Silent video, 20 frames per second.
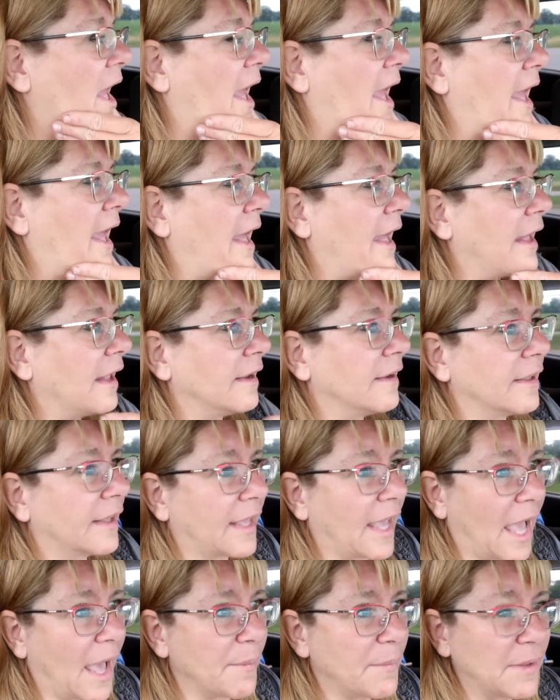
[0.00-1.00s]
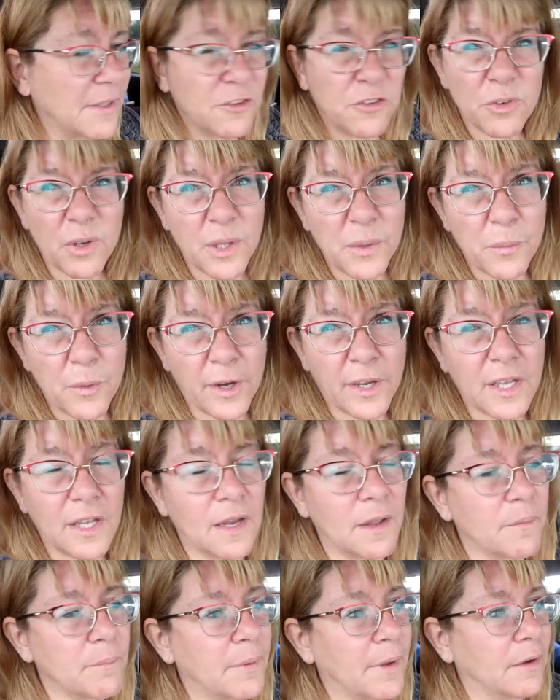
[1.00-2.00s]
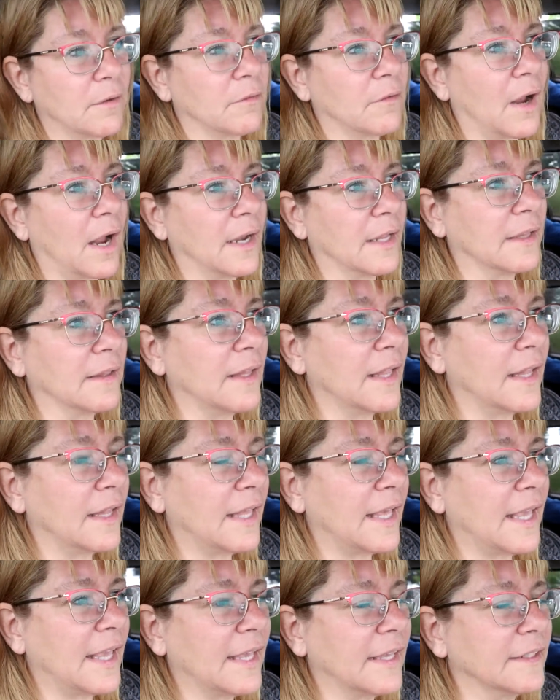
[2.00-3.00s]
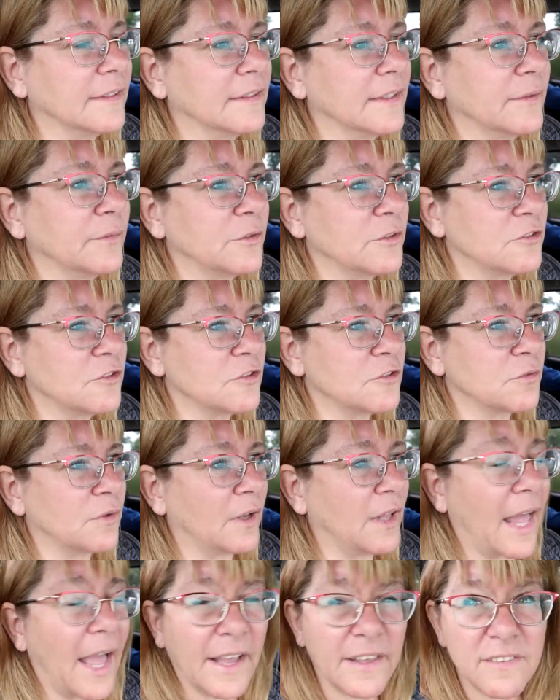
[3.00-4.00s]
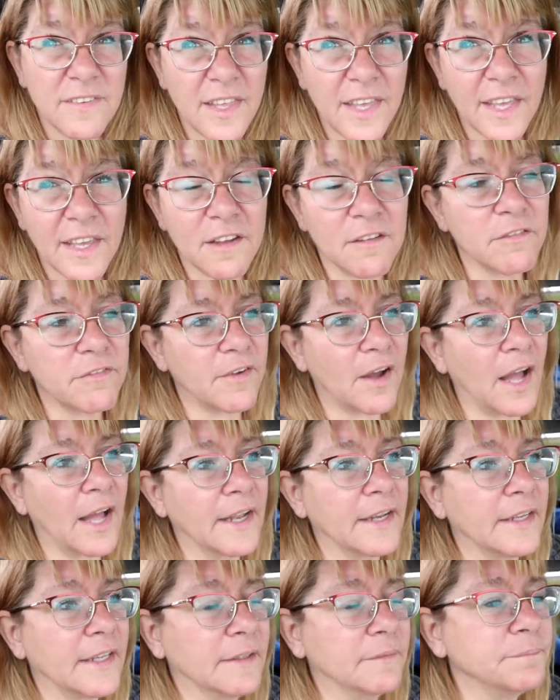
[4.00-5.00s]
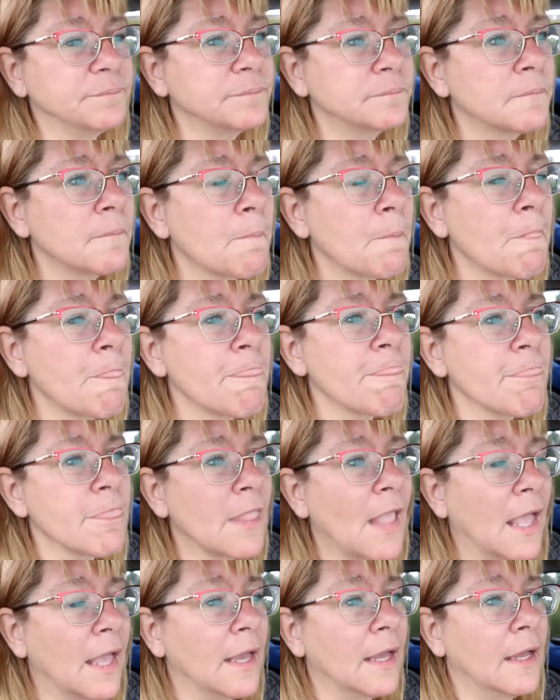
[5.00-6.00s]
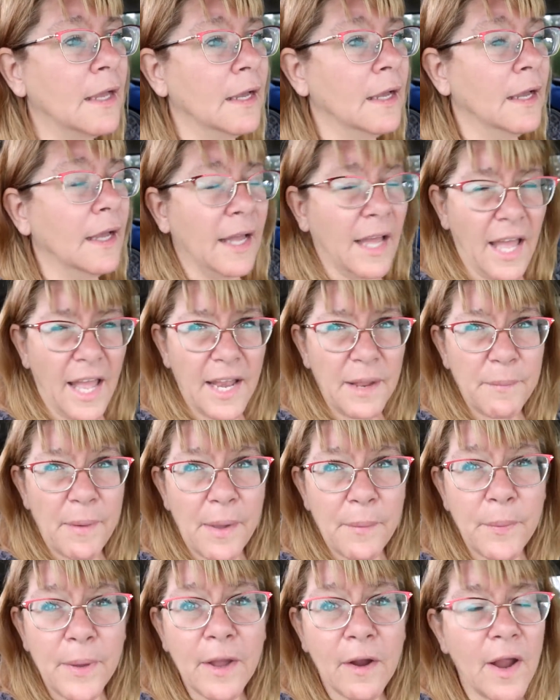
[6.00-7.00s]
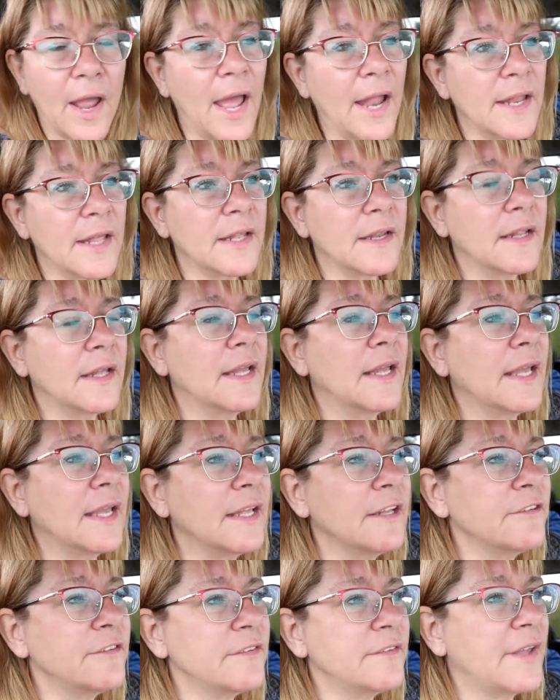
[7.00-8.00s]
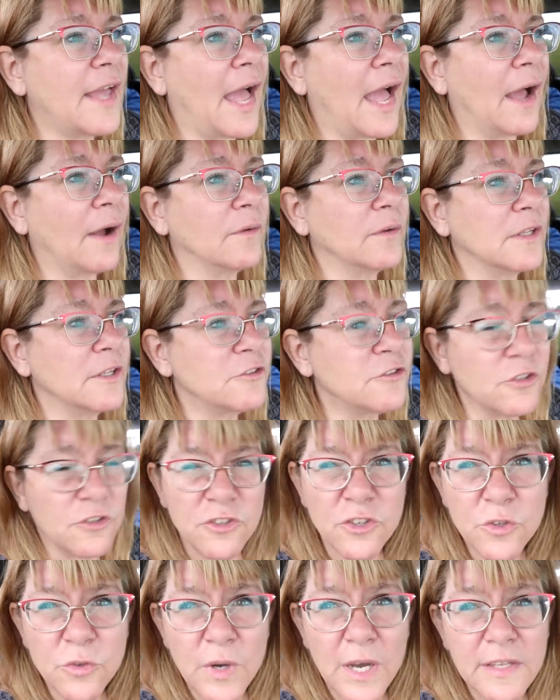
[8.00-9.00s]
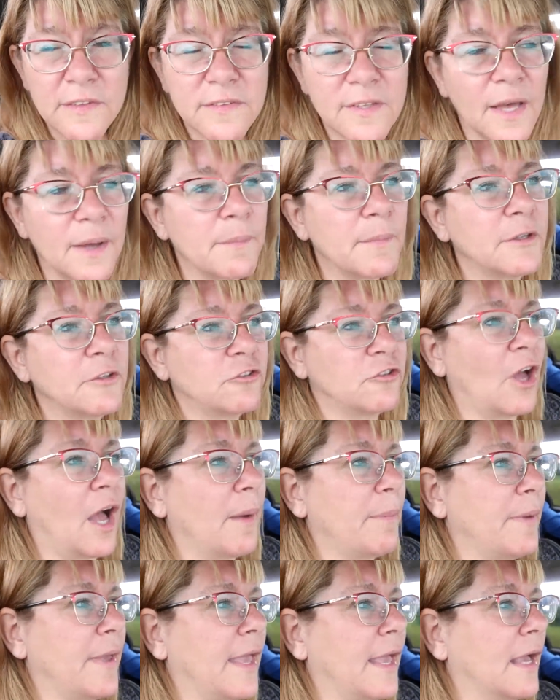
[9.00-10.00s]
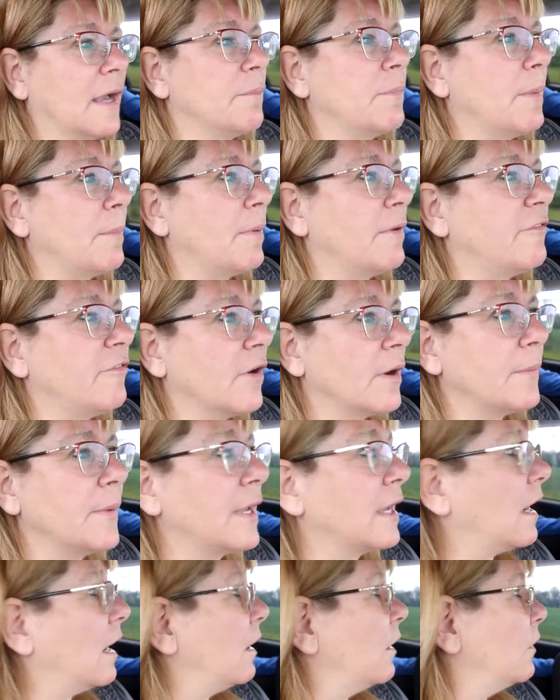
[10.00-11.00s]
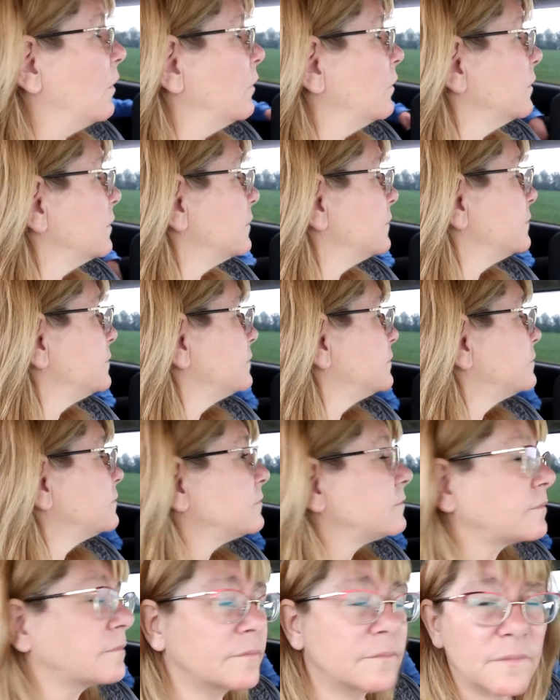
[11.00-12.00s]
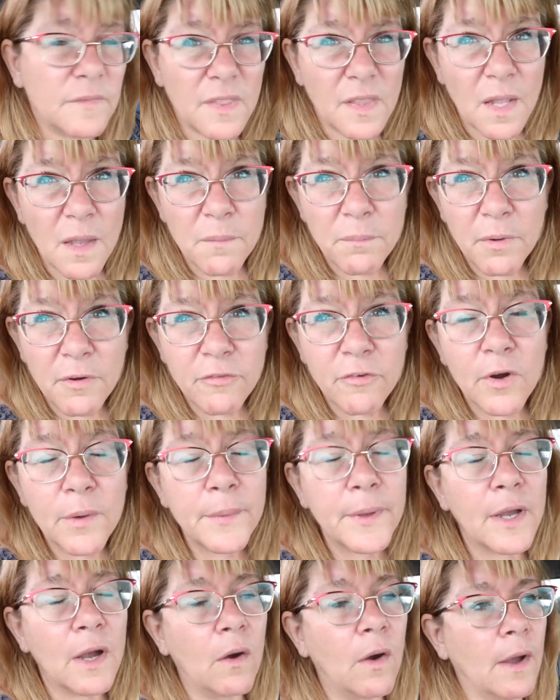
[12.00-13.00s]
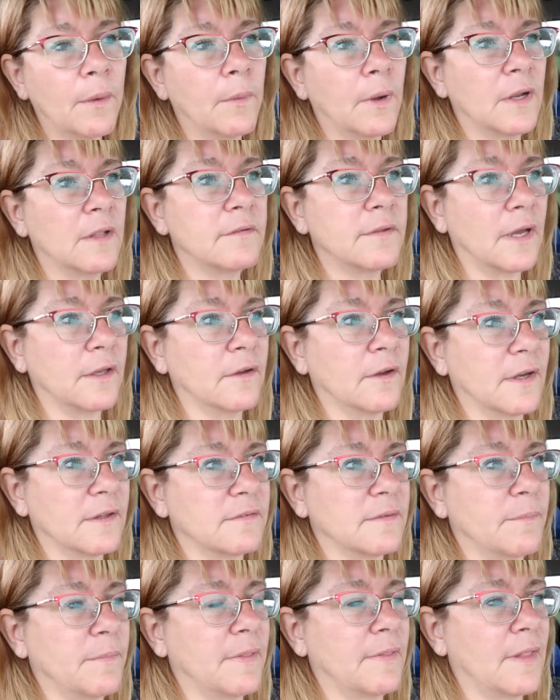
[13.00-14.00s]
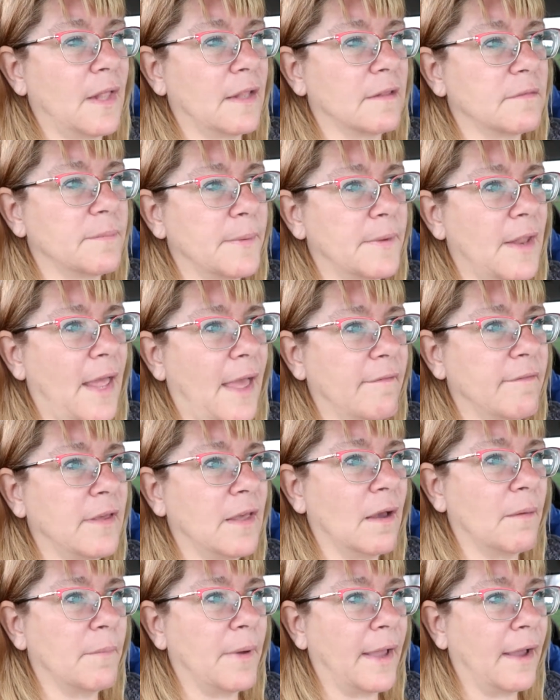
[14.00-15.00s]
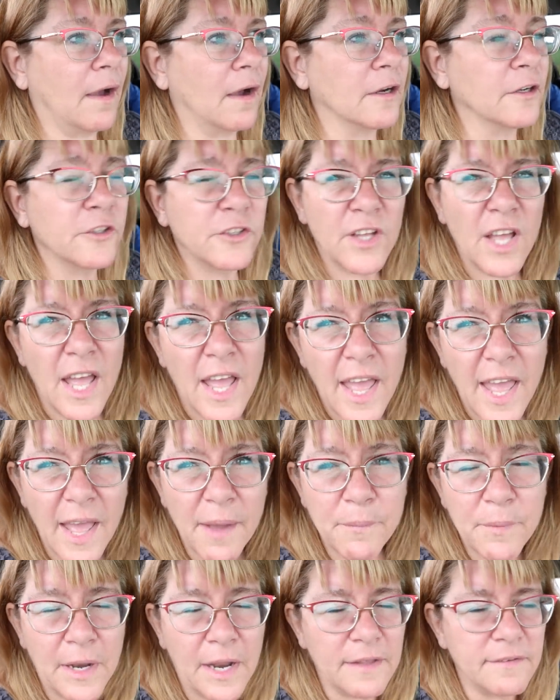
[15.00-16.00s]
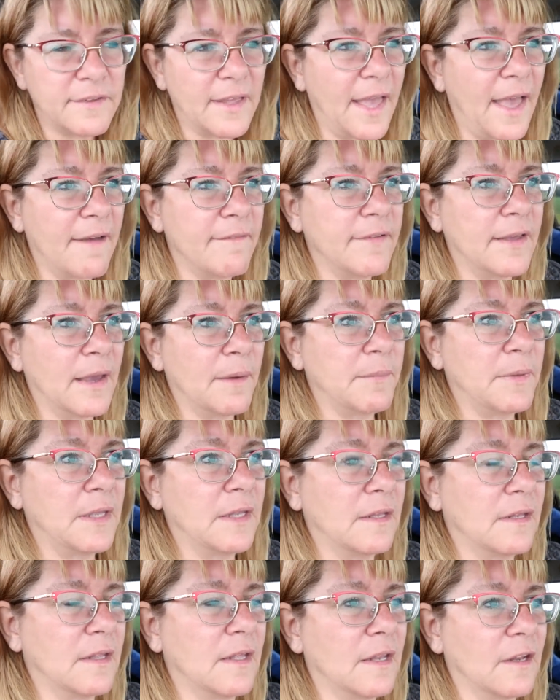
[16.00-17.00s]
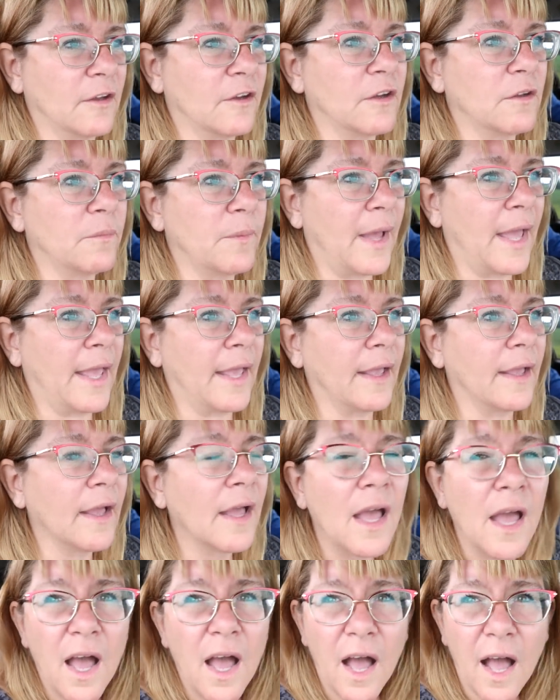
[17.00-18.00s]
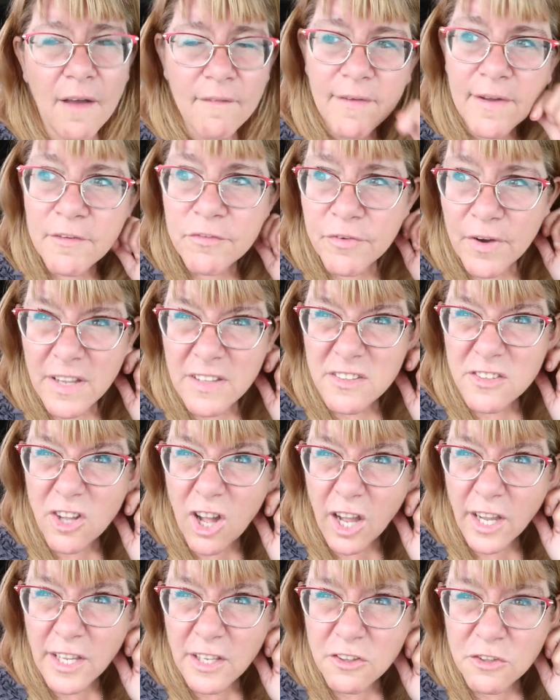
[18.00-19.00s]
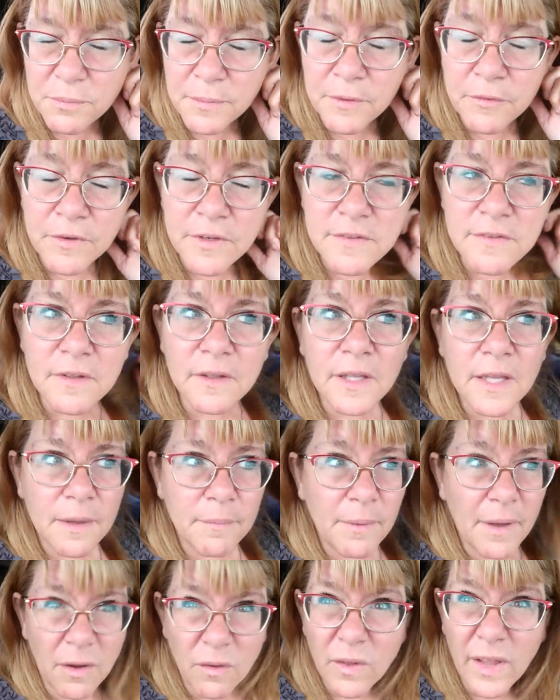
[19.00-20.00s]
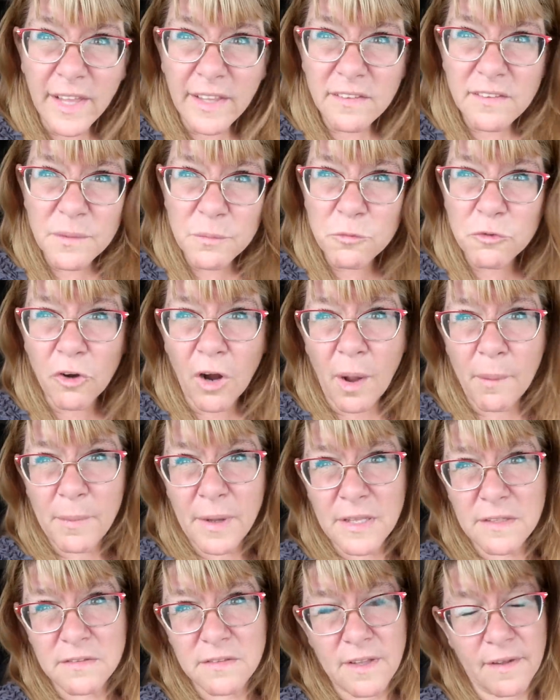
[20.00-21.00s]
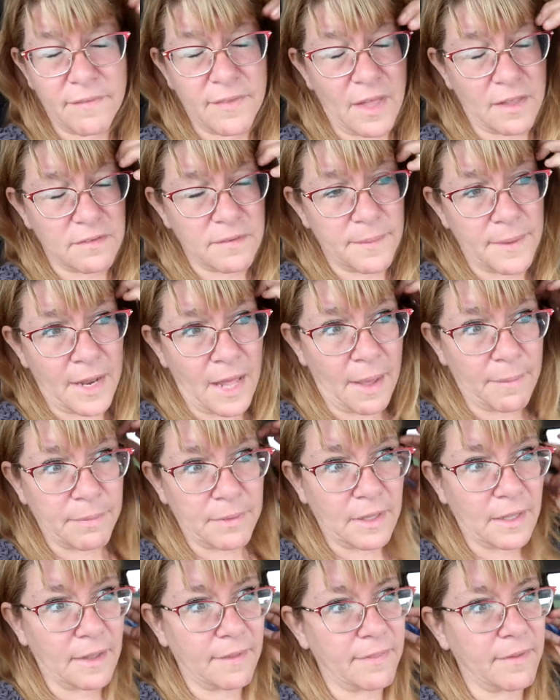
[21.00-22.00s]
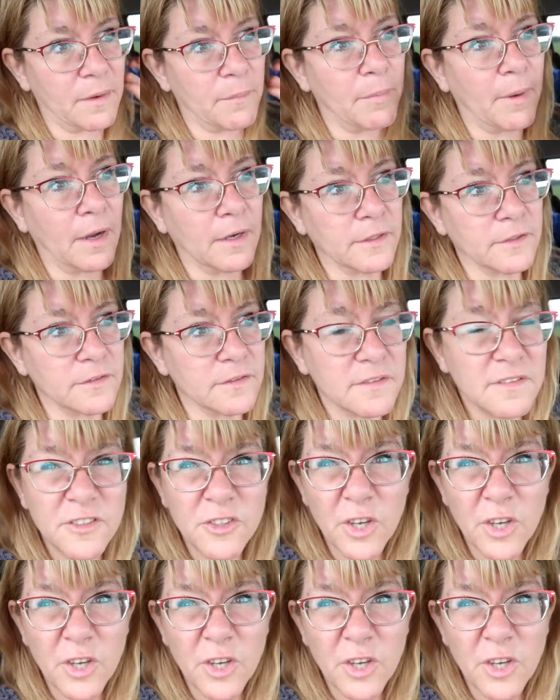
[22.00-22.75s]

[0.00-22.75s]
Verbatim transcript: And Gabby is really working at boat riding Lily and it was just relaxing and fun and anyway we are headed into town to do some shopping but before we go before we go I want to tell you guys something that's been heavy on my heart and when I say heavy, I mean in a good way. I've had friends talking to me recently about like some drama and stuff that's been happening at their barns.